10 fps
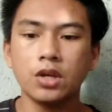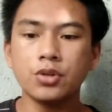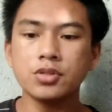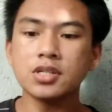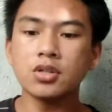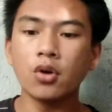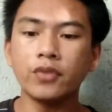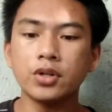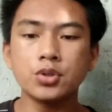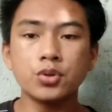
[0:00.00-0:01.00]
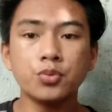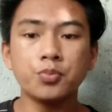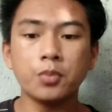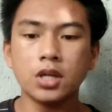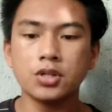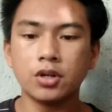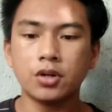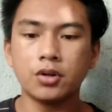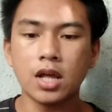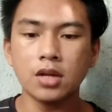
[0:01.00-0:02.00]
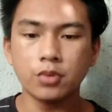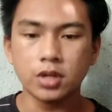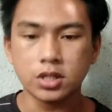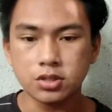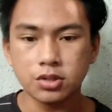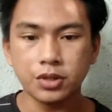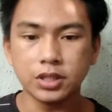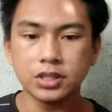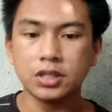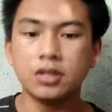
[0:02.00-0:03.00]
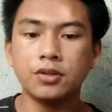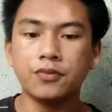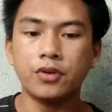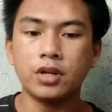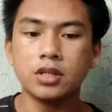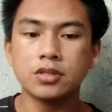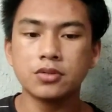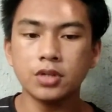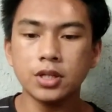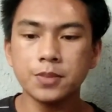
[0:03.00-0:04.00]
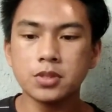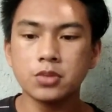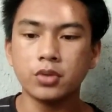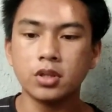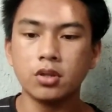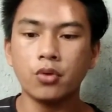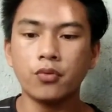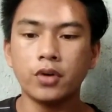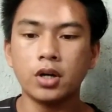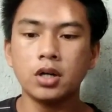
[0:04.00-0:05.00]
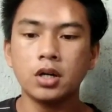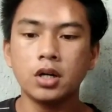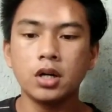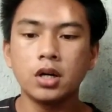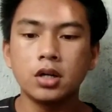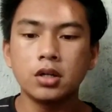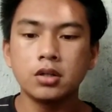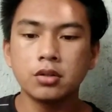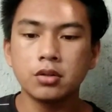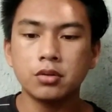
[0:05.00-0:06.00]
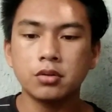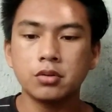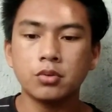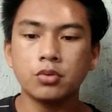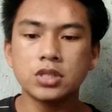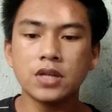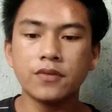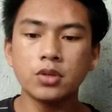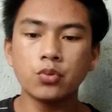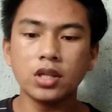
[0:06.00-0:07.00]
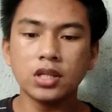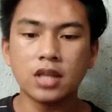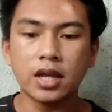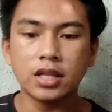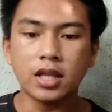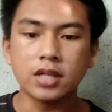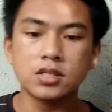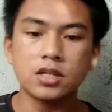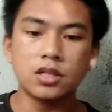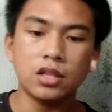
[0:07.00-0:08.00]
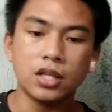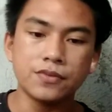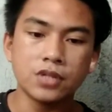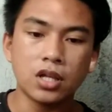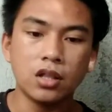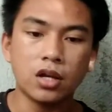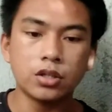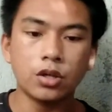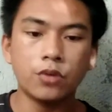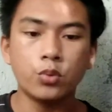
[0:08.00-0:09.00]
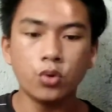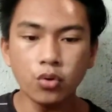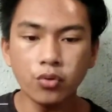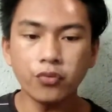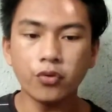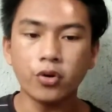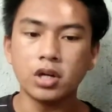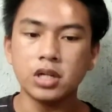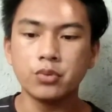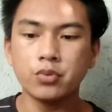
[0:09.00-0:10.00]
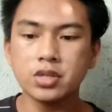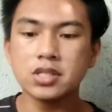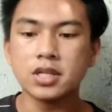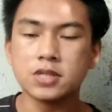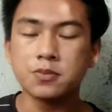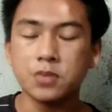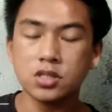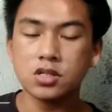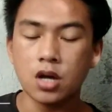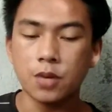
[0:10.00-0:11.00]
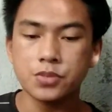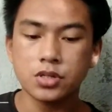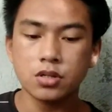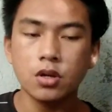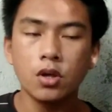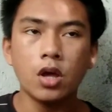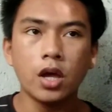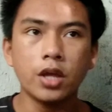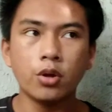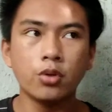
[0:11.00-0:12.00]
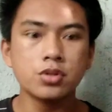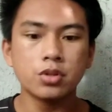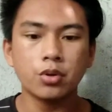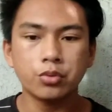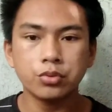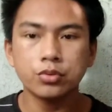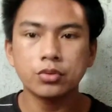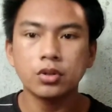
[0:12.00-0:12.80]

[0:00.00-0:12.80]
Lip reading: uses over two major languages written in different scripts with over 720 dialects that leaves a lot of room for linguistics mix-ups. And also,